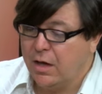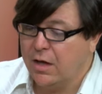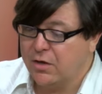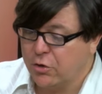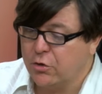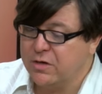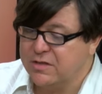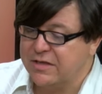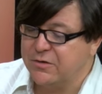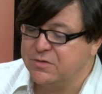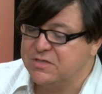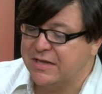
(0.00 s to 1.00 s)
uh, currently
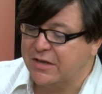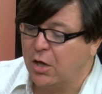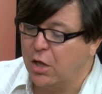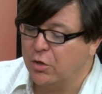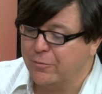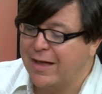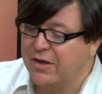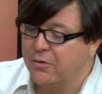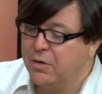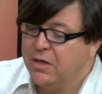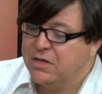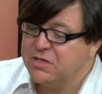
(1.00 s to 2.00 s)
used in
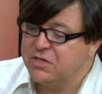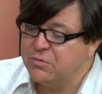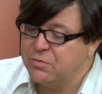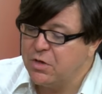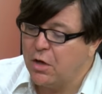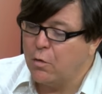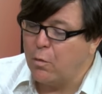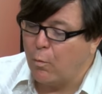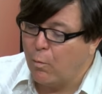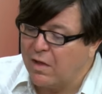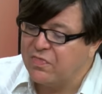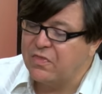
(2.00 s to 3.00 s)
Colorado. Do you know
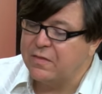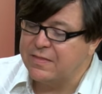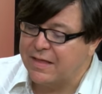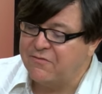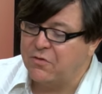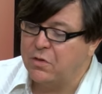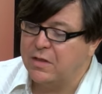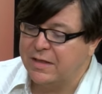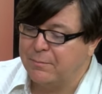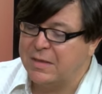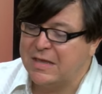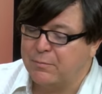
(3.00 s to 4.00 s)
what the level
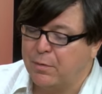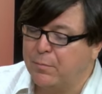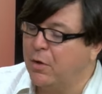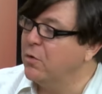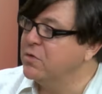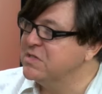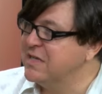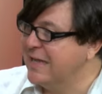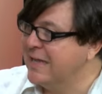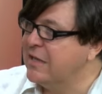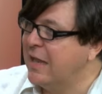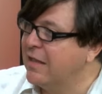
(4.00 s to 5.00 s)
being proposed
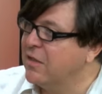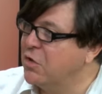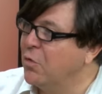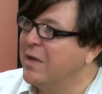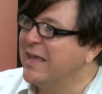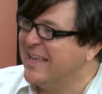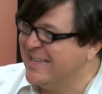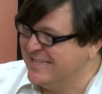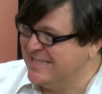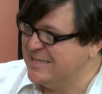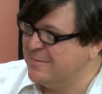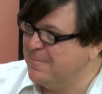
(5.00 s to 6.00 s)
in Illinois is?
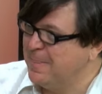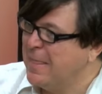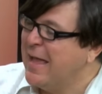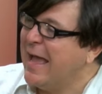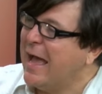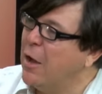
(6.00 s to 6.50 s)
Uh,